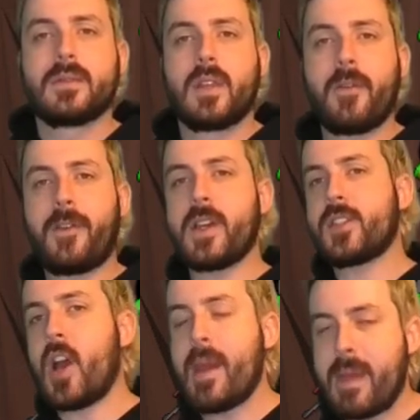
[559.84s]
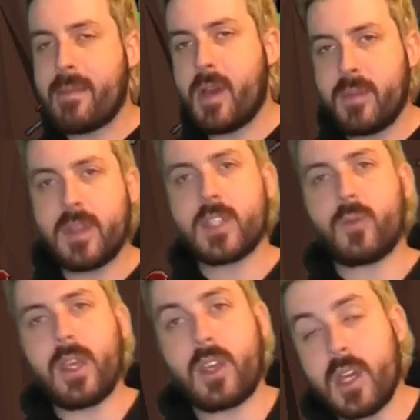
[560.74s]
Our first Iron Man moment this
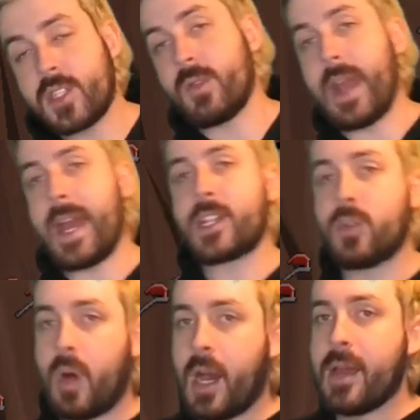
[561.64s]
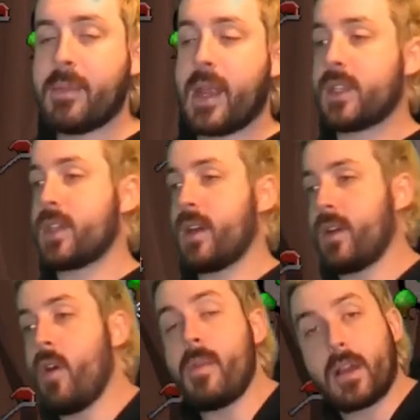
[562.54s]
week goes to an actual Iron Man. It's
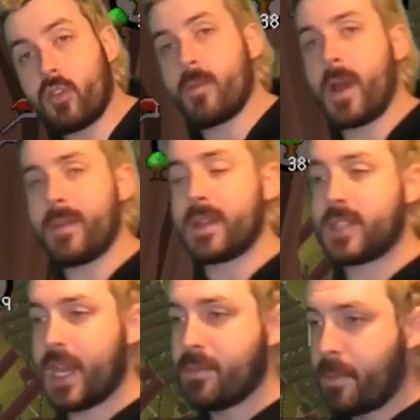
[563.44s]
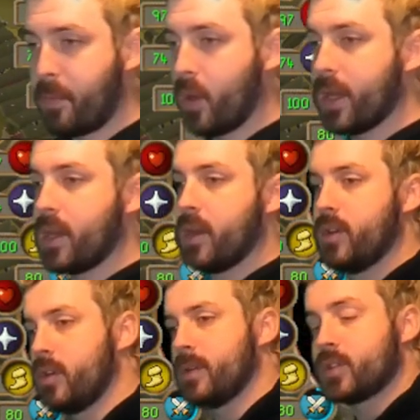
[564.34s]
on my group Iron Man team, my boy
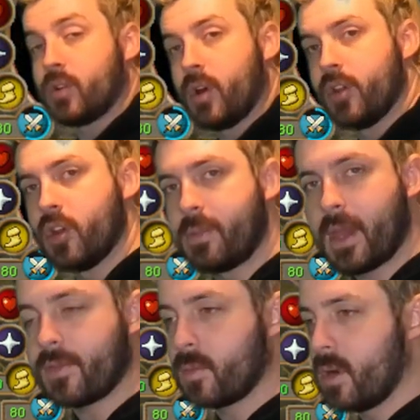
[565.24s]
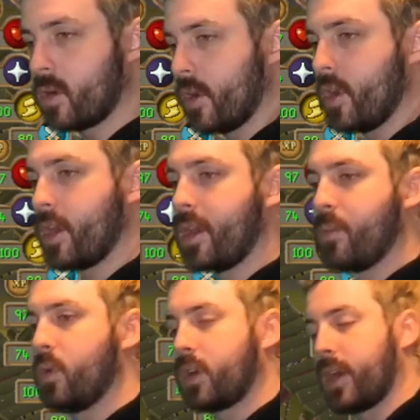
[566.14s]
Anubis, or Anubear if you will, got
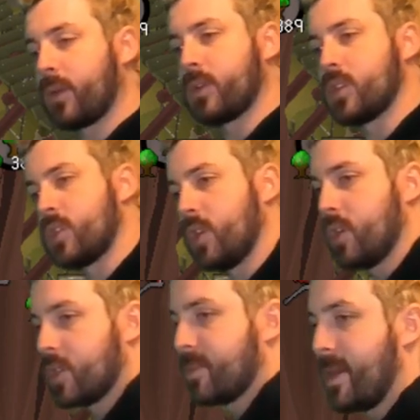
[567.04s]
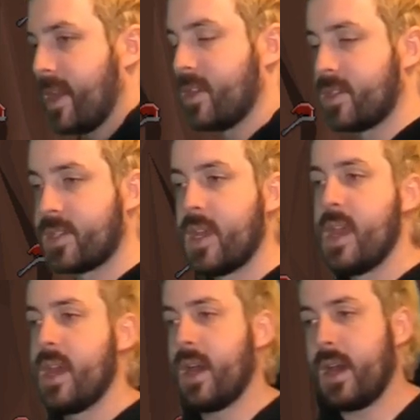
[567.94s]
99 wood cutting, which is huge. This man is
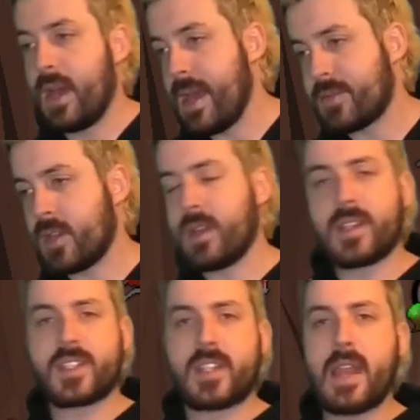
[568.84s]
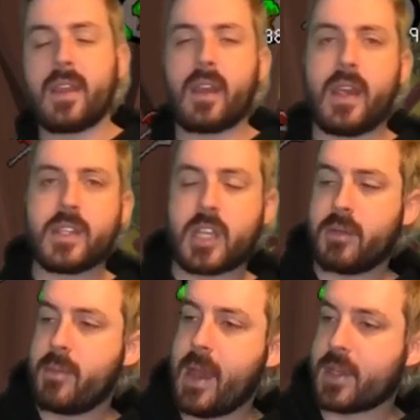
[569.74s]
absolutely sending it. He's going
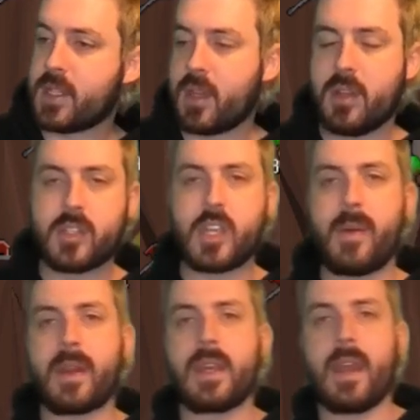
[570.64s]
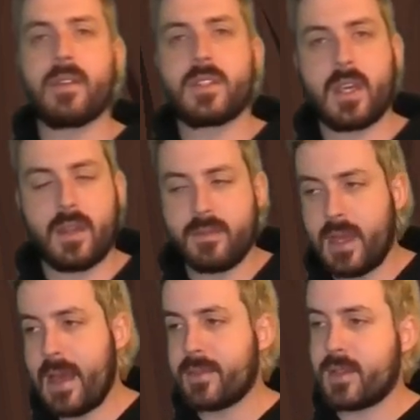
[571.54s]
to be maxing in no time, I can guarantee it.
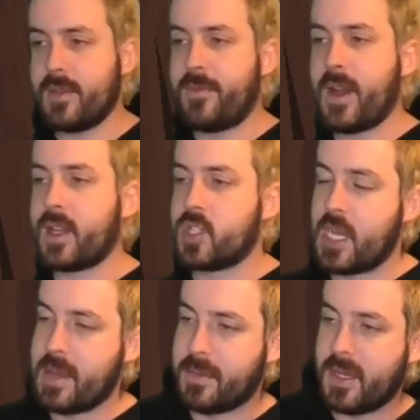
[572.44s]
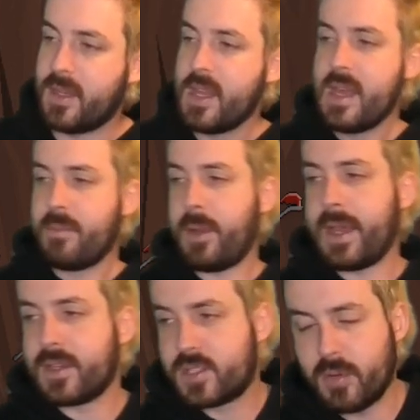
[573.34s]
Absolute fucking champion.
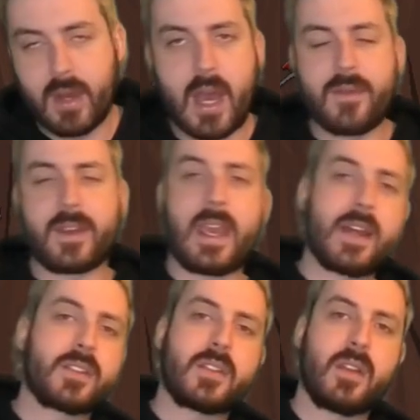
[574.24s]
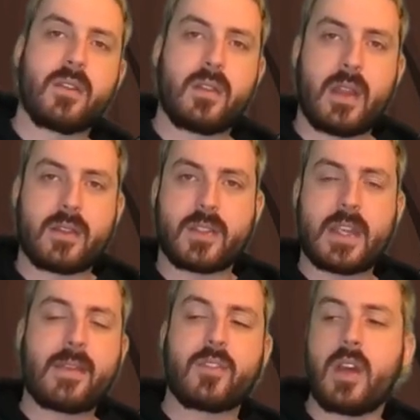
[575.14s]
Playing 2.5 accounts at the
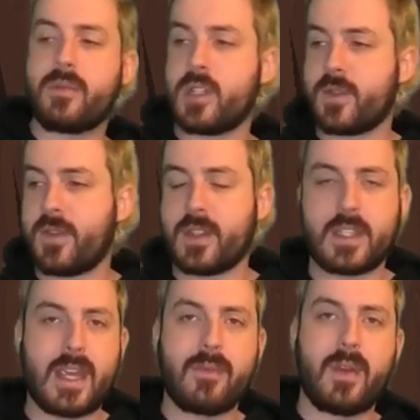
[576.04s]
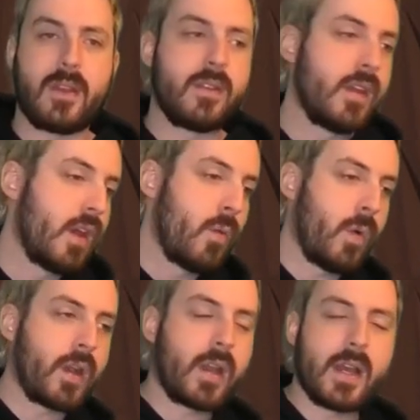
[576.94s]
same time just for the team when
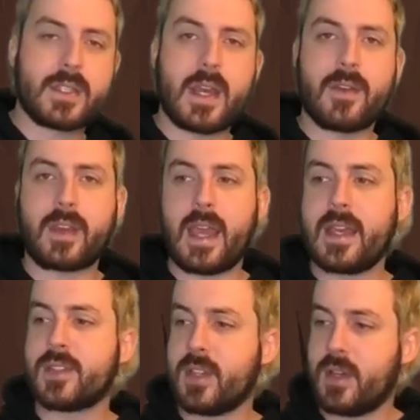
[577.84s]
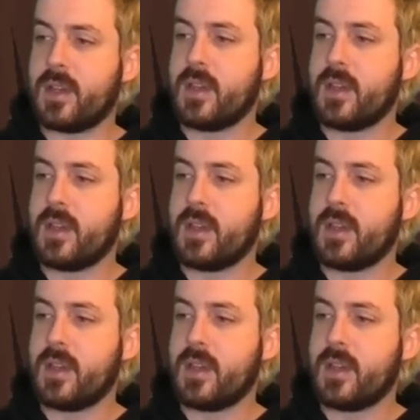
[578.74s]
one guy's AFK. So